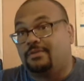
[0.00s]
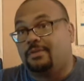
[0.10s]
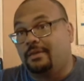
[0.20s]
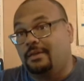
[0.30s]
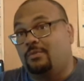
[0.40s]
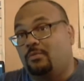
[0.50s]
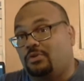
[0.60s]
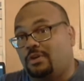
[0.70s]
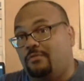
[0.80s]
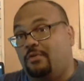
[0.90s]
the leading
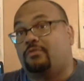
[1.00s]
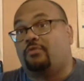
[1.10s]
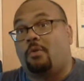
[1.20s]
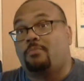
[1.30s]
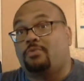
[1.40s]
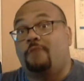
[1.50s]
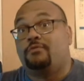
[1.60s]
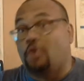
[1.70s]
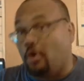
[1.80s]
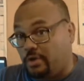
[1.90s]
receiver in terms
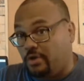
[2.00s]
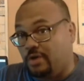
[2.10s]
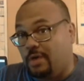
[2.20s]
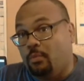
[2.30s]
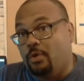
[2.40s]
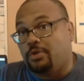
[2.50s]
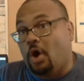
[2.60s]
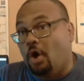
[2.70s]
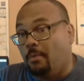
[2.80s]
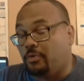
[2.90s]
of yardage with
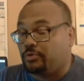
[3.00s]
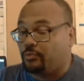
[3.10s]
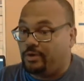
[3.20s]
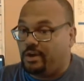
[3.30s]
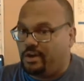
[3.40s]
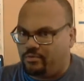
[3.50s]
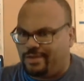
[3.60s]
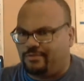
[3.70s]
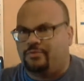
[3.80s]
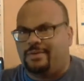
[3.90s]
almost 300
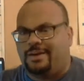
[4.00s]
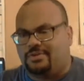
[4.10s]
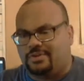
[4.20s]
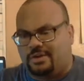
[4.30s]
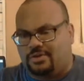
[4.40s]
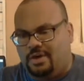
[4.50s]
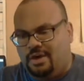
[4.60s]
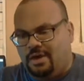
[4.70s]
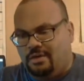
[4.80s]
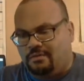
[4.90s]
at 296.
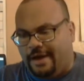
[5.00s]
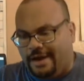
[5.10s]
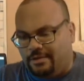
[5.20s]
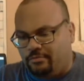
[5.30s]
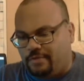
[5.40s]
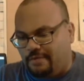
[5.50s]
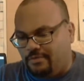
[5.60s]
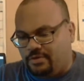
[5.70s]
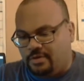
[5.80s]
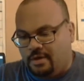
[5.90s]
Tyler
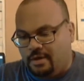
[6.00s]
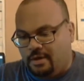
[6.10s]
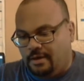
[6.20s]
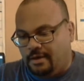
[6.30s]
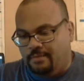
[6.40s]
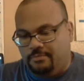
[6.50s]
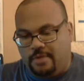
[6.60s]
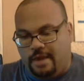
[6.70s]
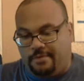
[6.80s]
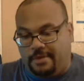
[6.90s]
Davis, um, you
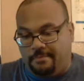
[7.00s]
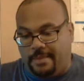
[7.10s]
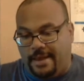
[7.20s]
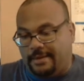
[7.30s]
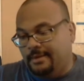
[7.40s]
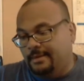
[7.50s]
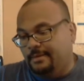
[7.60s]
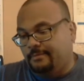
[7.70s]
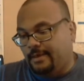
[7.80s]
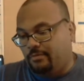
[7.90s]
have him back.
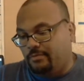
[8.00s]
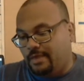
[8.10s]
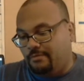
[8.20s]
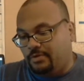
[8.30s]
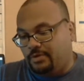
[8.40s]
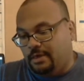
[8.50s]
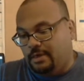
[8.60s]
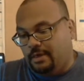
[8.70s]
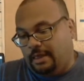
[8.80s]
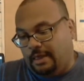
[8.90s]
Tyler Davis
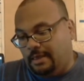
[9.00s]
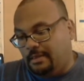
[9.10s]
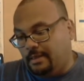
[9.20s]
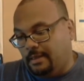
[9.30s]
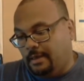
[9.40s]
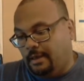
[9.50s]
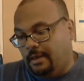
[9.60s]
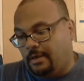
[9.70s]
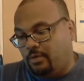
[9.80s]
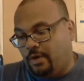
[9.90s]
and
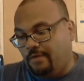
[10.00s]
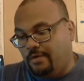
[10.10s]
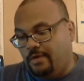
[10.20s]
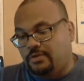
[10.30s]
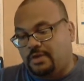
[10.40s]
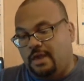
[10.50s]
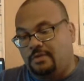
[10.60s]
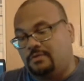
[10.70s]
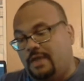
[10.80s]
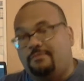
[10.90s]
uh, Quayvon
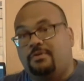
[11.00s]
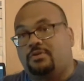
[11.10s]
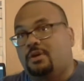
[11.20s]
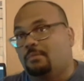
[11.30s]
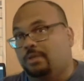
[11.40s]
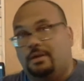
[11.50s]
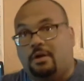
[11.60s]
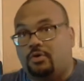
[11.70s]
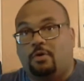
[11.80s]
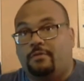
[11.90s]
Skanes. Davis played
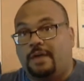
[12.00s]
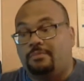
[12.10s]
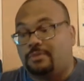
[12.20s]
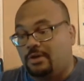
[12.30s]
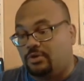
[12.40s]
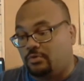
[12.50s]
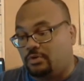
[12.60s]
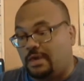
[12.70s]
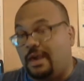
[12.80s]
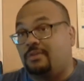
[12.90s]
all 12 games last year.
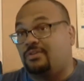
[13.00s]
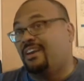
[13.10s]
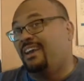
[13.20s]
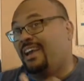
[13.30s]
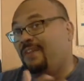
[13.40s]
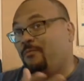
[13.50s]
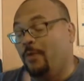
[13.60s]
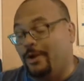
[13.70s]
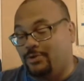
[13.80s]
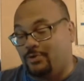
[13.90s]
Skanes, a
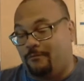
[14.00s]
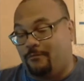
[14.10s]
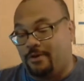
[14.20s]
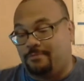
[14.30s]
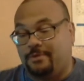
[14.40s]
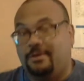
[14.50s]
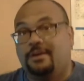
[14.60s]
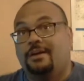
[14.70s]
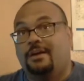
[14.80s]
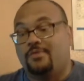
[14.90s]
redshirt freshman.
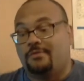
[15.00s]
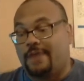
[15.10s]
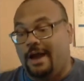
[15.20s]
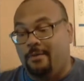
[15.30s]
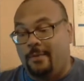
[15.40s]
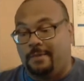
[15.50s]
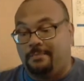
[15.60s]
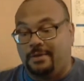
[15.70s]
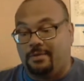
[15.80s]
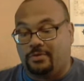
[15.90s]
And you have Tyraiq
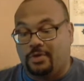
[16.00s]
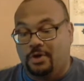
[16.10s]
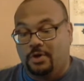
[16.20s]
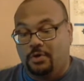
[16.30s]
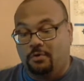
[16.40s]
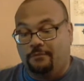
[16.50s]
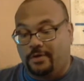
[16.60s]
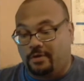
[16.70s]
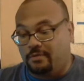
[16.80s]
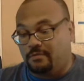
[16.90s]
Beals, who'll
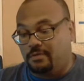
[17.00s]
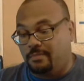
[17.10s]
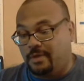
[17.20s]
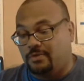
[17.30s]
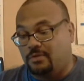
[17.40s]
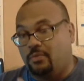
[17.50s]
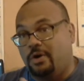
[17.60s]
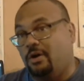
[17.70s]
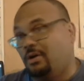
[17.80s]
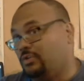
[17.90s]
figure into the mix as
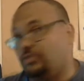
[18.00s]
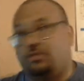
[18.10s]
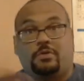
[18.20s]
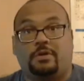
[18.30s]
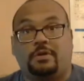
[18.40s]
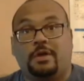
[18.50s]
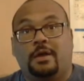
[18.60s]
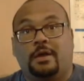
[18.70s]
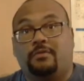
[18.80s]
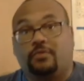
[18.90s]
well. Started
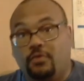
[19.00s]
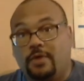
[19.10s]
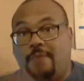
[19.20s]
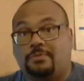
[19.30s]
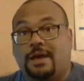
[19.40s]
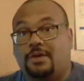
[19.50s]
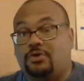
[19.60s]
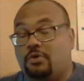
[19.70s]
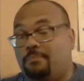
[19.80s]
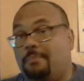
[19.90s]
in two games last
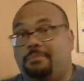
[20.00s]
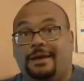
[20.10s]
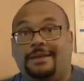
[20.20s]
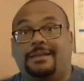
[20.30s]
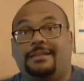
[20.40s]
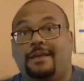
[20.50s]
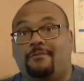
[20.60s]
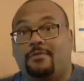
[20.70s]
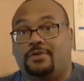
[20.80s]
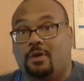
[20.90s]
year, but played in
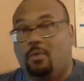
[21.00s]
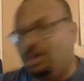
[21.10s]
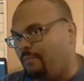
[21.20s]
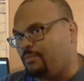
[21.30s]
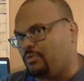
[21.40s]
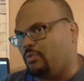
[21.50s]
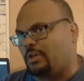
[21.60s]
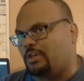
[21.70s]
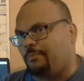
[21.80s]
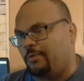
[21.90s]
every single one of them. So there's
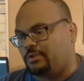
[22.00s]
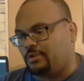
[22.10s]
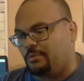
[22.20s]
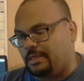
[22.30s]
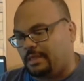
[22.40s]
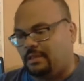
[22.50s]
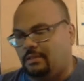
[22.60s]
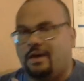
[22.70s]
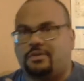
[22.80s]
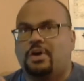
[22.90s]
experience there, but they get the
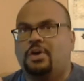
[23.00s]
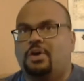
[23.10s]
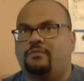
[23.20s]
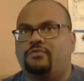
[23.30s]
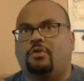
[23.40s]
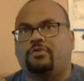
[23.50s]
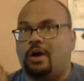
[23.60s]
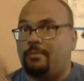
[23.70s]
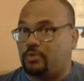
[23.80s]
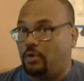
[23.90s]
loss of Noel
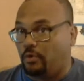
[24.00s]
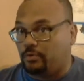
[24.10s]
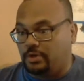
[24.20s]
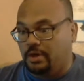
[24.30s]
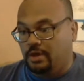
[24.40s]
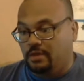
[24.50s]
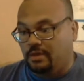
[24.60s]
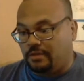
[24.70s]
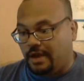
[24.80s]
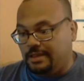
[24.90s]
Thomas Hurts.
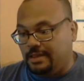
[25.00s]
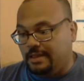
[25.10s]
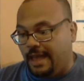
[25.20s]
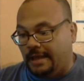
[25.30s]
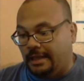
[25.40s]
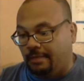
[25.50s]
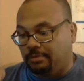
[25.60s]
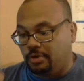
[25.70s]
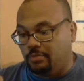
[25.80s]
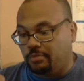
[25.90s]
The tight end, Alec
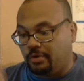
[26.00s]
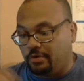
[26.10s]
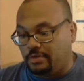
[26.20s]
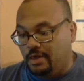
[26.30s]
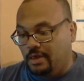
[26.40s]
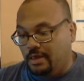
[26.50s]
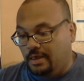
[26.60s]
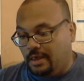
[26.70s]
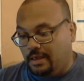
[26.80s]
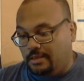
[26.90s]
Bloom, returns
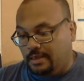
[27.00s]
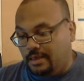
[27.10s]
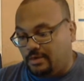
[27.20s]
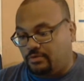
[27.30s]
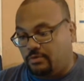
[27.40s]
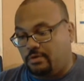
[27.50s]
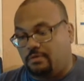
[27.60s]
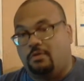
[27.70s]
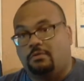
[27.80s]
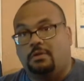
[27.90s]
and he has started a
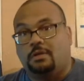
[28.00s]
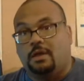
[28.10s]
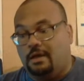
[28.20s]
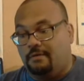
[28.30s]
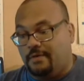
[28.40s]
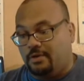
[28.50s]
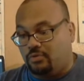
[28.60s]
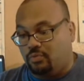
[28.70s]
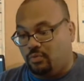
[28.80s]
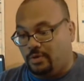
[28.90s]
total of uh,
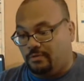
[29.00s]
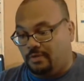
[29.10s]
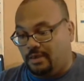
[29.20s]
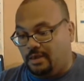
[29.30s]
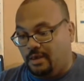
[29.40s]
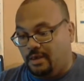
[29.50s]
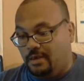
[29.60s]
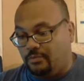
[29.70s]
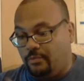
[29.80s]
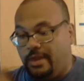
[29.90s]

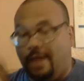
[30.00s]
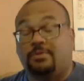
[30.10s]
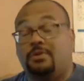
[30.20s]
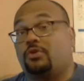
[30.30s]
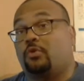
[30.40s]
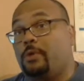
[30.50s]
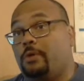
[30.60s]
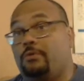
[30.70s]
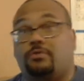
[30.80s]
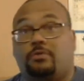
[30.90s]
23 games in his
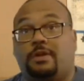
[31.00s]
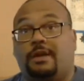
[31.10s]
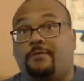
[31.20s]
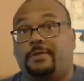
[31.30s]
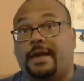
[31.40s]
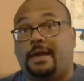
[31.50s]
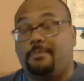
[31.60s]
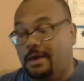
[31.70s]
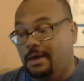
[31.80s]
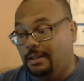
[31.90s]
career, started every
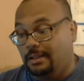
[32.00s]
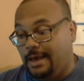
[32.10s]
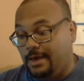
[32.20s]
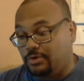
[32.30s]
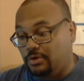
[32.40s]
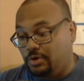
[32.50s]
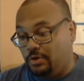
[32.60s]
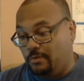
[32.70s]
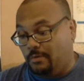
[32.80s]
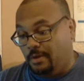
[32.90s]
game last
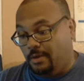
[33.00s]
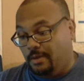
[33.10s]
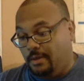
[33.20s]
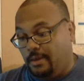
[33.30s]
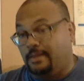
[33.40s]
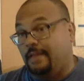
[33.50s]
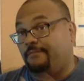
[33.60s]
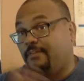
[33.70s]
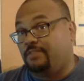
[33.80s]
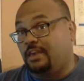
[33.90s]
year, and had
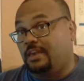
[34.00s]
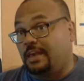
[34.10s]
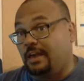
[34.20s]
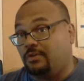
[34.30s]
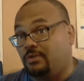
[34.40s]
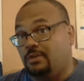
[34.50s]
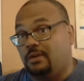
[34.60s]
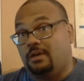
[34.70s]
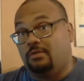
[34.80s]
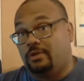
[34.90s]
15 catches,
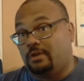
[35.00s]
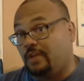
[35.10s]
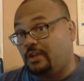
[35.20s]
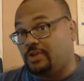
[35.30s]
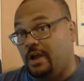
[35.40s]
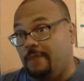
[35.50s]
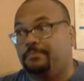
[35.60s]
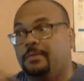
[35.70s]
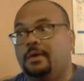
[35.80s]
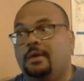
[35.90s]
including a touchdown.
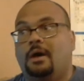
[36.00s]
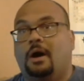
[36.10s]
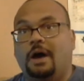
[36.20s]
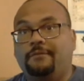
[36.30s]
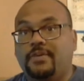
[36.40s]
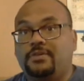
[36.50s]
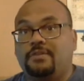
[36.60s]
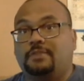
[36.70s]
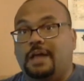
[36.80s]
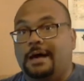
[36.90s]

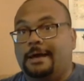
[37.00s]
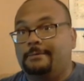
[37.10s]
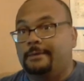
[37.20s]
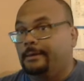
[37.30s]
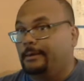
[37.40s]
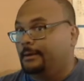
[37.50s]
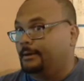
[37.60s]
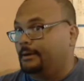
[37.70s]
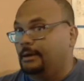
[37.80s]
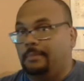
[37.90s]
Offensive line,
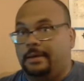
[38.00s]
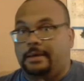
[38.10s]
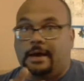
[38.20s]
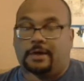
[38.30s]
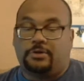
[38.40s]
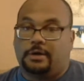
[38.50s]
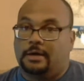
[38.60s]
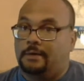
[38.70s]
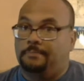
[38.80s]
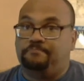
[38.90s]
oh my gosh. Uh,